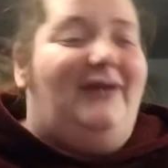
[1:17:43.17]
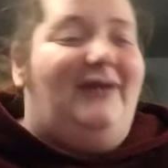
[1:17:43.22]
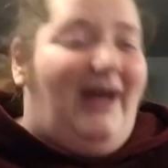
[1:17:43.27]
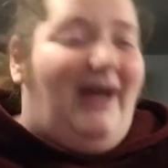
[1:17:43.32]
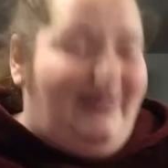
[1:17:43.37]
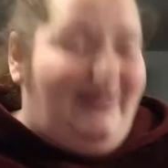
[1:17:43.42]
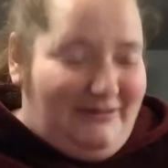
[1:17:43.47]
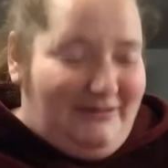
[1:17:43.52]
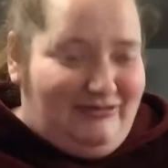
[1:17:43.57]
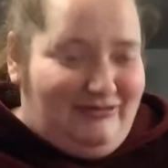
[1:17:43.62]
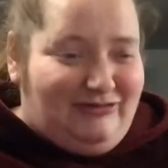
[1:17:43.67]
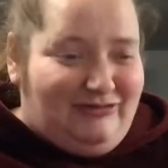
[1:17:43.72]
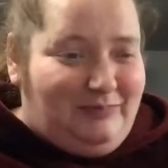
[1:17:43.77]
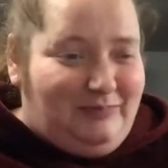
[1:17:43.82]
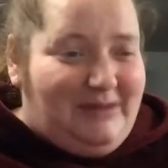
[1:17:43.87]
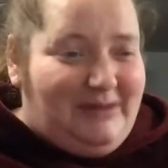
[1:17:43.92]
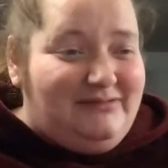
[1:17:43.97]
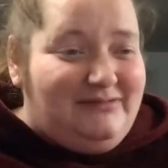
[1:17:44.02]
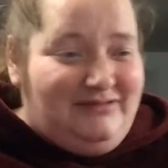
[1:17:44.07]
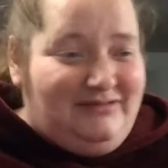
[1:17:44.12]
I like this
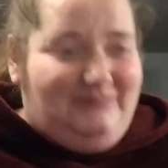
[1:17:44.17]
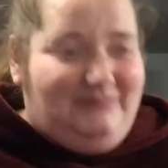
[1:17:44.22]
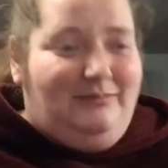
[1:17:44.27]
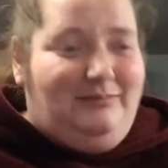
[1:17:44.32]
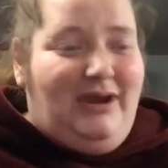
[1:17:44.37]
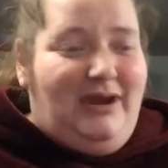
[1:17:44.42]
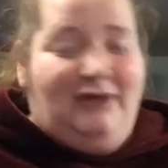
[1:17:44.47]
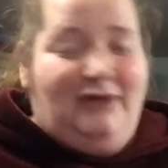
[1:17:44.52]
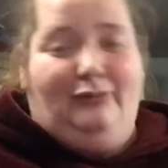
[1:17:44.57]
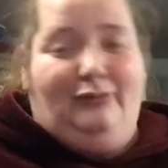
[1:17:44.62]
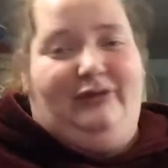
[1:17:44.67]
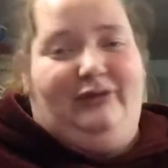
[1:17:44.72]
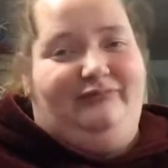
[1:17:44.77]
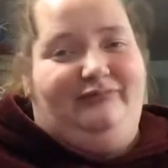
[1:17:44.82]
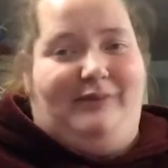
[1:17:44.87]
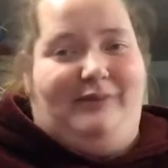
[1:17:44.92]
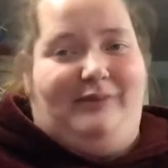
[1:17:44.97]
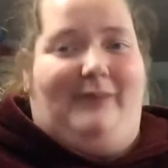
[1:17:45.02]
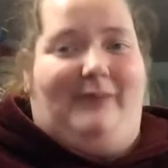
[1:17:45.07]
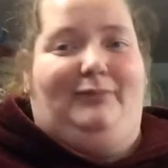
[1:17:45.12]
better than microwave
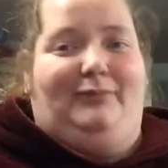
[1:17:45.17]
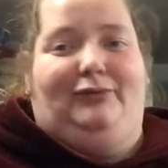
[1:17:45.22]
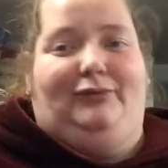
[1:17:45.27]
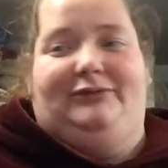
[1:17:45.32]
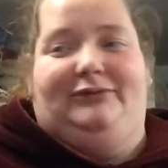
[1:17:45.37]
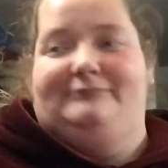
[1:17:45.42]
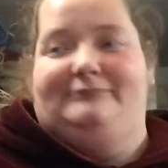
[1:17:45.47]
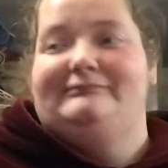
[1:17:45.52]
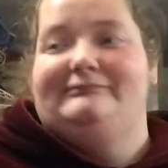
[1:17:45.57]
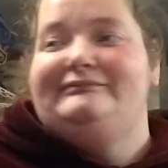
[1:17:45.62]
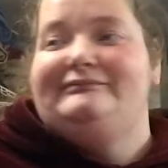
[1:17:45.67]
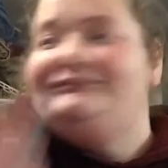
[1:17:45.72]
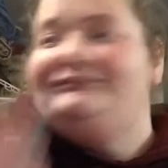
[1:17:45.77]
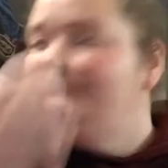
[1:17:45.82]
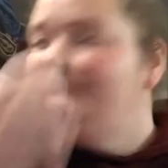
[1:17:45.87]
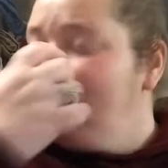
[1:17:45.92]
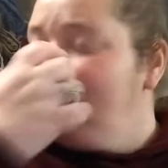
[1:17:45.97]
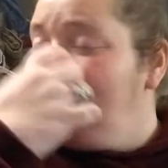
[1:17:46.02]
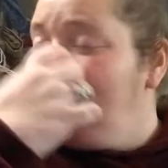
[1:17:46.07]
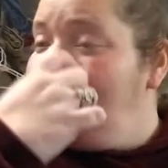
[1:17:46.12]
popcorn.
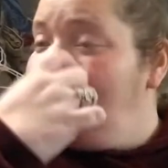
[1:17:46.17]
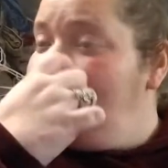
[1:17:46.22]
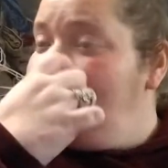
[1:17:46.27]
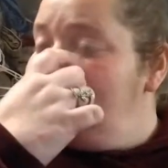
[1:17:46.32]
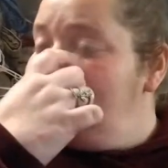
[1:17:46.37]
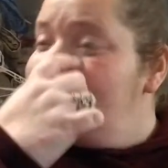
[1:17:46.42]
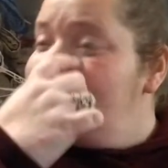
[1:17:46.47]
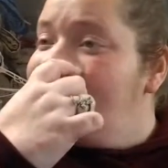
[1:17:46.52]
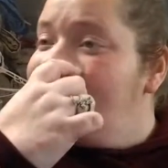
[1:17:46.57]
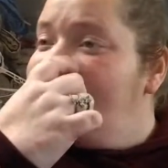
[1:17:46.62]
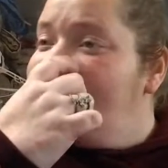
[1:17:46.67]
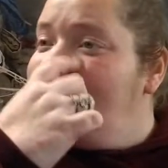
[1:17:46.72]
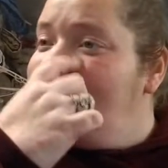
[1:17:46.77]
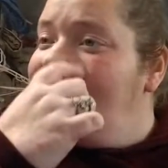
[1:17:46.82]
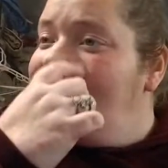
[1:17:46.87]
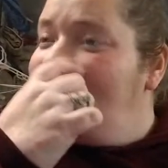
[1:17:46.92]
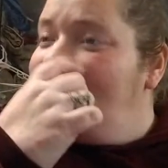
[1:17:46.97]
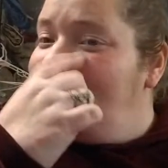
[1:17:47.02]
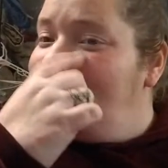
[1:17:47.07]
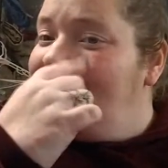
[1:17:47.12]

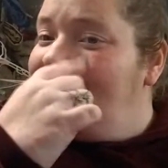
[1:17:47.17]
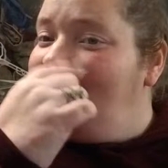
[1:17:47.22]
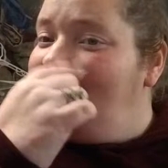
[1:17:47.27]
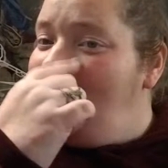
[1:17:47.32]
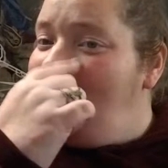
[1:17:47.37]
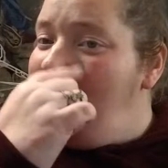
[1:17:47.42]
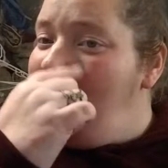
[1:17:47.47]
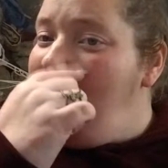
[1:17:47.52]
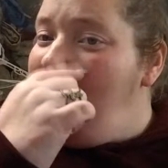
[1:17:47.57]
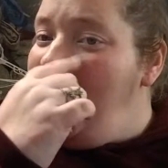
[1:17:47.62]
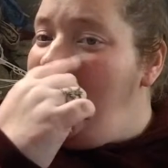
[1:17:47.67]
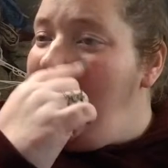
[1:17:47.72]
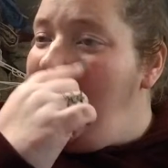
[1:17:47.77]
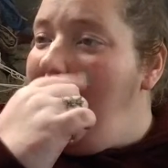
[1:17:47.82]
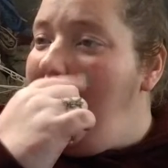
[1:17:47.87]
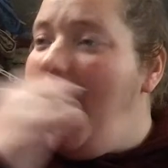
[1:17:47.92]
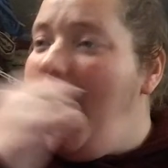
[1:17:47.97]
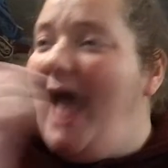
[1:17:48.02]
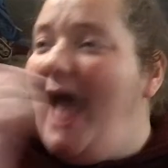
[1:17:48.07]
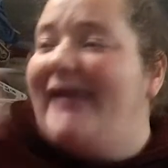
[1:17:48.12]
So
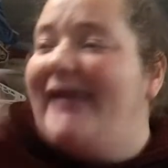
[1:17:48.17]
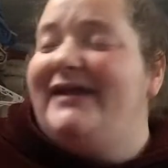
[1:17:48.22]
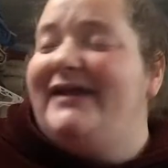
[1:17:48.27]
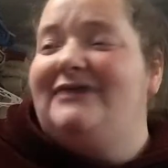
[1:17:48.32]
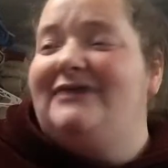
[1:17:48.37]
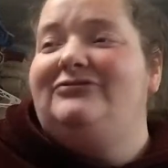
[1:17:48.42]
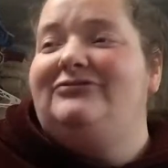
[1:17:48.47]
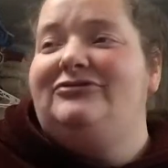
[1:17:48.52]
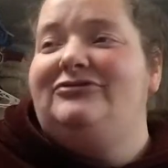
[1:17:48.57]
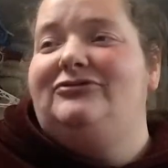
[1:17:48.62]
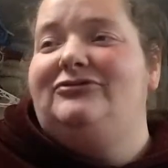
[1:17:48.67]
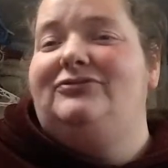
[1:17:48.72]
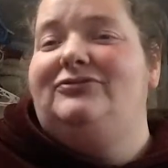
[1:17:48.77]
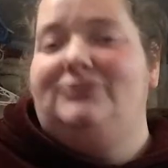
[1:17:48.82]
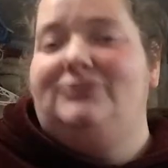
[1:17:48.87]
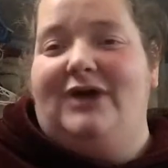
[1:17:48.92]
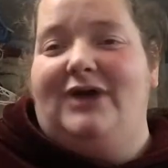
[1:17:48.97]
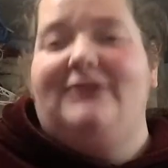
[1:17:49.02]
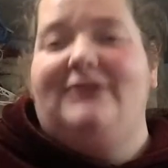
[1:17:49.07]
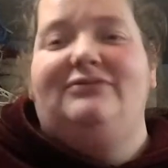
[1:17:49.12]
I
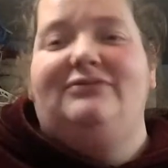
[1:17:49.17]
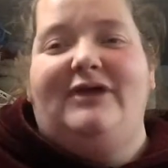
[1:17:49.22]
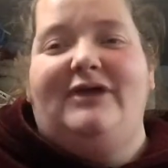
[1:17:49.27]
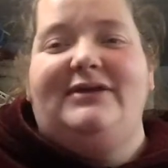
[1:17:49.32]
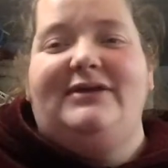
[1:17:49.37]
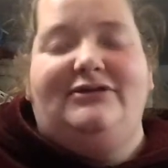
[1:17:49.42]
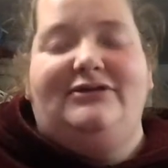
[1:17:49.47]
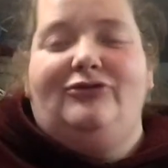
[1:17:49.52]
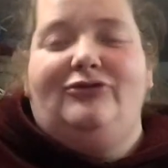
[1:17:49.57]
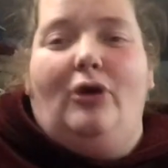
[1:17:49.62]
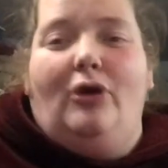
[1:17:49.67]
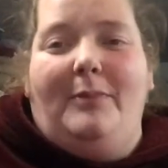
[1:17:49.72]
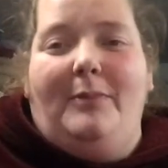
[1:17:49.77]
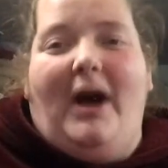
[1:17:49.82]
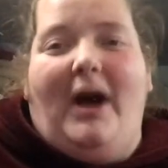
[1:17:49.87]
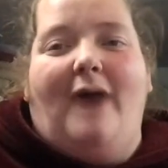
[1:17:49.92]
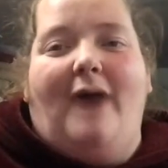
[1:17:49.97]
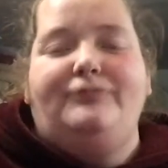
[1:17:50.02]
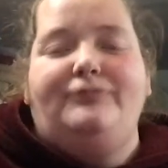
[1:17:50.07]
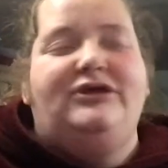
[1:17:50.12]
like it's all
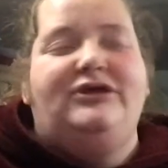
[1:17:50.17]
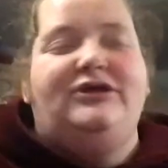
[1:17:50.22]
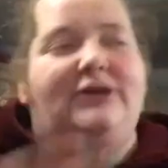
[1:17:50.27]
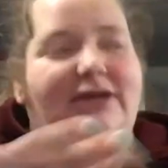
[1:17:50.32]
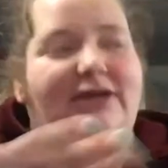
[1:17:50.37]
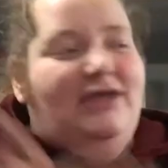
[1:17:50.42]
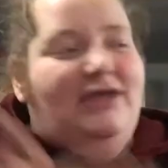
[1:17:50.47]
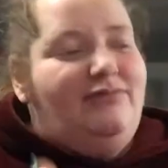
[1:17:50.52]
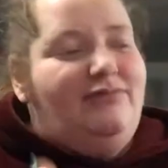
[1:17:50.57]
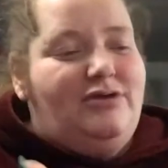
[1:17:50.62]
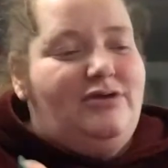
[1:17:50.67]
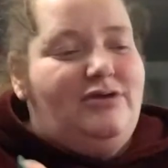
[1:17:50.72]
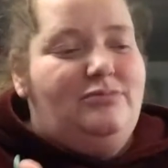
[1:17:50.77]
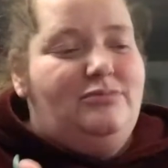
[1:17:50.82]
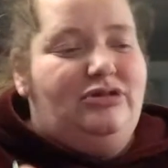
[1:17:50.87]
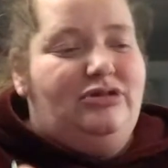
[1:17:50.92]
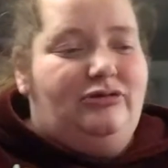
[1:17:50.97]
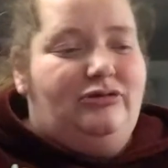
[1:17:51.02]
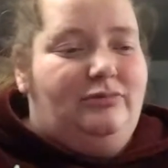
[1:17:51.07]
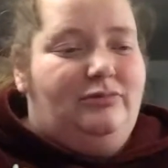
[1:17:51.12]
popped, and I gave him a
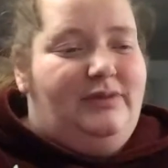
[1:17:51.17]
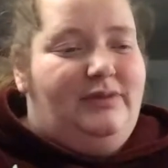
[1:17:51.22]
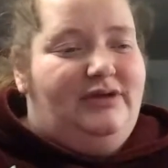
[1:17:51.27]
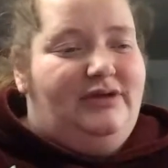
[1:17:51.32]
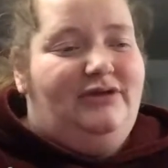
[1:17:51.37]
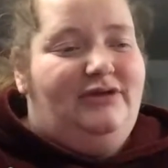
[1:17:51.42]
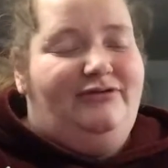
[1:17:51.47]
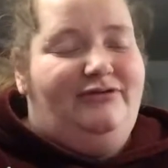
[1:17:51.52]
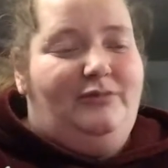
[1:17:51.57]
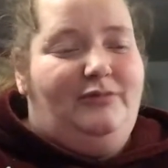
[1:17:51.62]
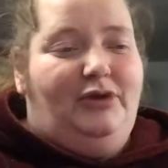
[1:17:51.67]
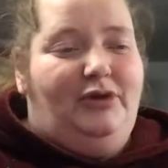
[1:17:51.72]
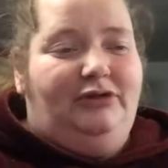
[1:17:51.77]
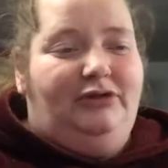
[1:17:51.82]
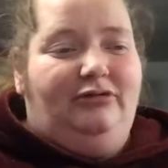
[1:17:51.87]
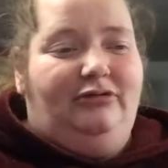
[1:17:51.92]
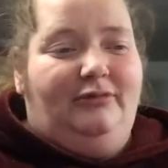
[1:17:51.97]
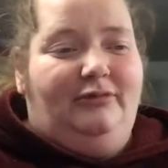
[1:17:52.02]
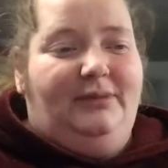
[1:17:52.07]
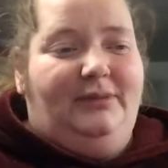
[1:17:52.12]
little bit because he wanted a
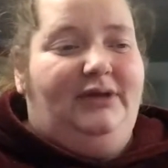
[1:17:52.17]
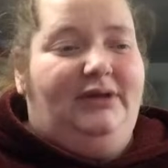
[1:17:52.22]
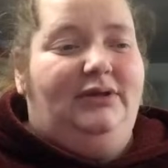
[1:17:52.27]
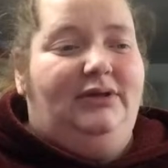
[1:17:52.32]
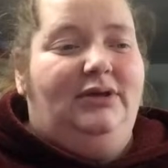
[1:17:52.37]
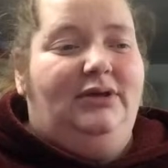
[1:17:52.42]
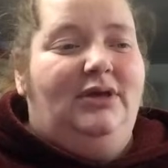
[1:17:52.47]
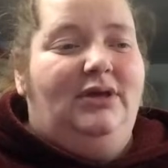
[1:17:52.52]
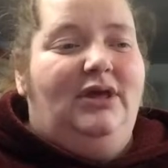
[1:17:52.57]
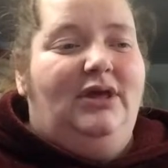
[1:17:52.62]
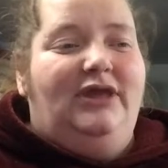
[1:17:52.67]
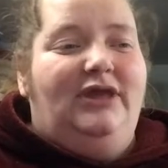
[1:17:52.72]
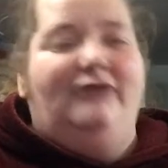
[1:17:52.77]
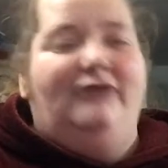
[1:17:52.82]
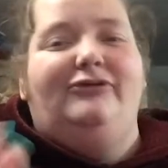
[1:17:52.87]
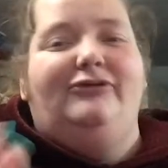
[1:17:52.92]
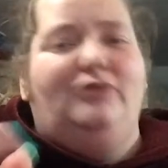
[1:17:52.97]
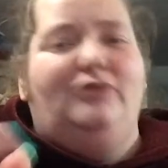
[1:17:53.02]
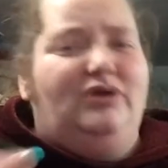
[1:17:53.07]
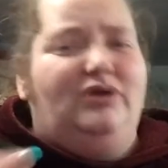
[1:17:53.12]
little bit. He
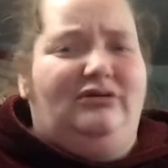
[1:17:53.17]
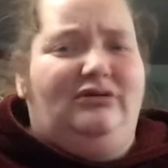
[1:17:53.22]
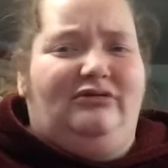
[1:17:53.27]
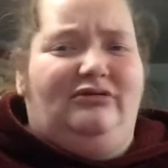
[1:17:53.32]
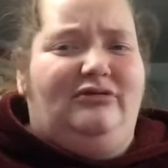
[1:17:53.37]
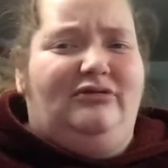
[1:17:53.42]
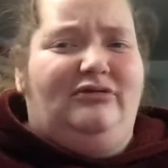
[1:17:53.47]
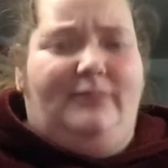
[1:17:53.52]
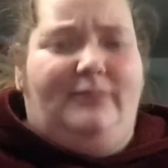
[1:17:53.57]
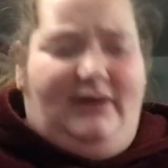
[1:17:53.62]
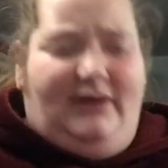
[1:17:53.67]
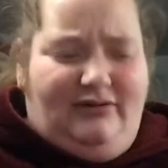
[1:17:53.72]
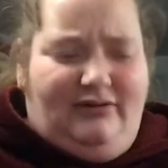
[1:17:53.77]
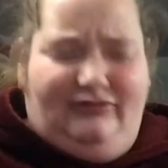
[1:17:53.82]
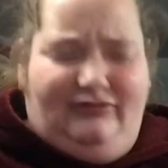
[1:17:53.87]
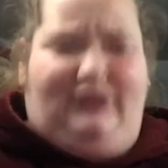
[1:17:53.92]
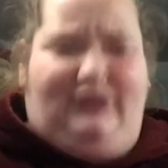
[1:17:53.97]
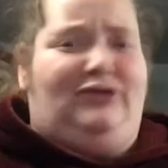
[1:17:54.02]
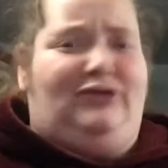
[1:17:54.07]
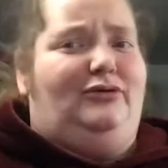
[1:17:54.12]
only wanted a little bit. I was
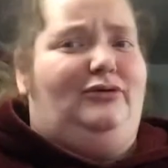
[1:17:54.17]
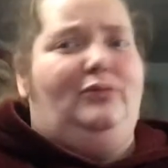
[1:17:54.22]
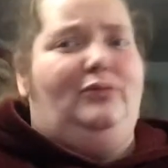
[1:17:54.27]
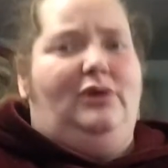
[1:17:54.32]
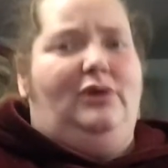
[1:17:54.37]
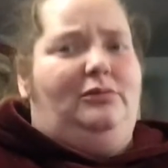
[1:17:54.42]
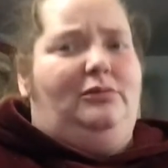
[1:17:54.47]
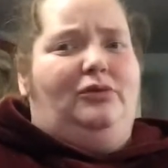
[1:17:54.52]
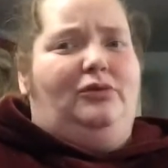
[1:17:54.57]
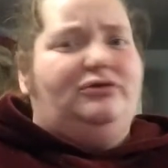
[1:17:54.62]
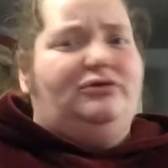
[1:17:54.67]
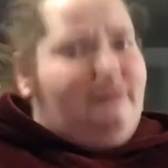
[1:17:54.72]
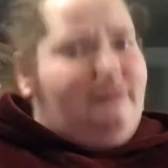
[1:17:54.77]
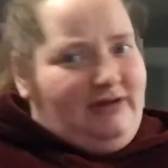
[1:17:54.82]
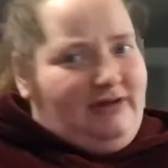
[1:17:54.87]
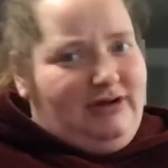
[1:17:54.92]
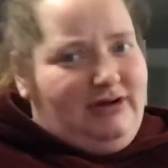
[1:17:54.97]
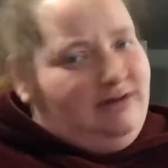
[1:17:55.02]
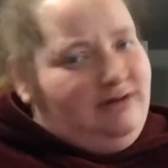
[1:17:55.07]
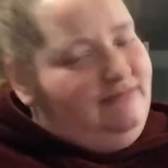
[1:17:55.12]
like, you don't want more than
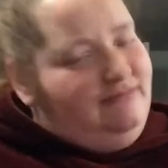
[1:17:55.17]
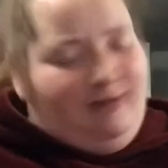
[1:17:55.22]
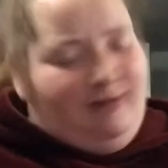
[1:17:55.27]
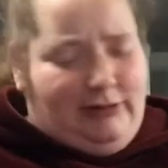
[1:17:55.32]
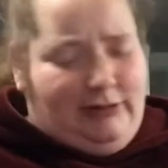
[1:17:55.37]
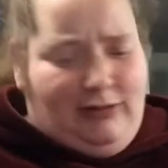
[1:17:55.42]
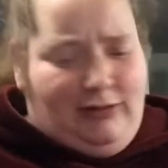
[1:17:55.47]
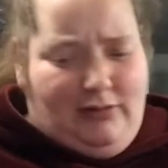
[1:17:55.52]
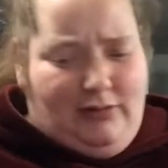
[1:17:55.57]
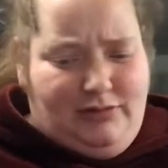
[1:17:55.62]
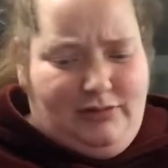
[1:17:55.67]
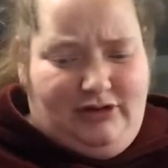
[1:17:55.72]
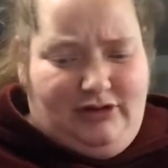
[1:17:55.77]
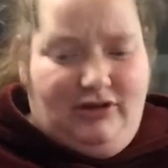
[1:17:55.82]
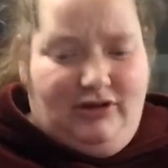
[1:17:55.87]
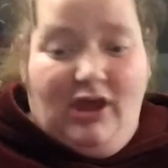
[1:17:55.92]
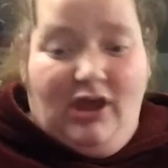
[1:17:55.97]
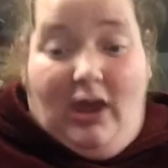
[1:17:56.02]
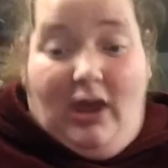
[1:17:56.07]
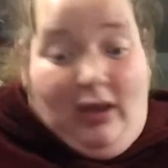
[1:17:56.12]
that? And he's like, no, I'm good.
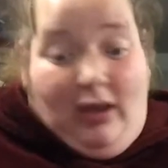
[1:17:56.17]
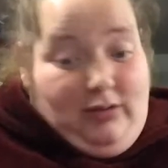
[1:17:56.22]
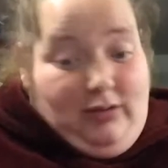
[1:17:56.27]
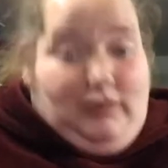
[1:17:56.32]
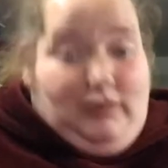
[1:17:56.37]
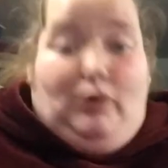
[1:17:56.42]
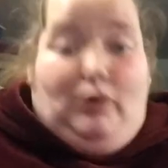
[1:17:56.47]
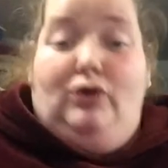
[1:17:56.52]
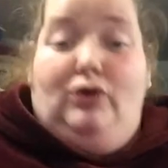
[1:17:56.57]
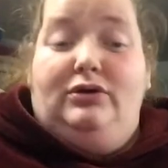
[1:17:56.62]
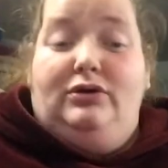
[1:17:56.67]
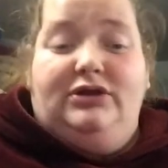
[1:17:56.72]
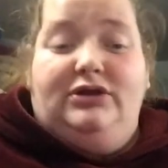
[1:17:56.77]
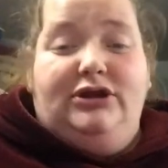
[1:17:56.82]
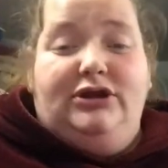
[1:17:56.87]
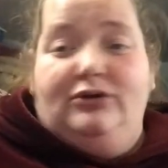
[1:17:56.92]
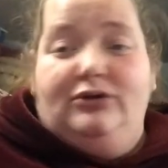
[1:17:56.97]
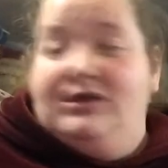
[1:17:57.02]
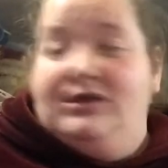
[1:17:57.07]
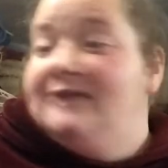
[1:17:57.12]
Okie
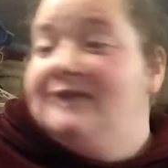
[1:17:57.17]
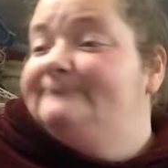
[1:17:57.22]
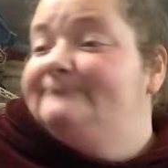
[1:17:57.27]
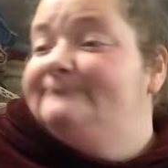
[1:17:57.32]
dokie.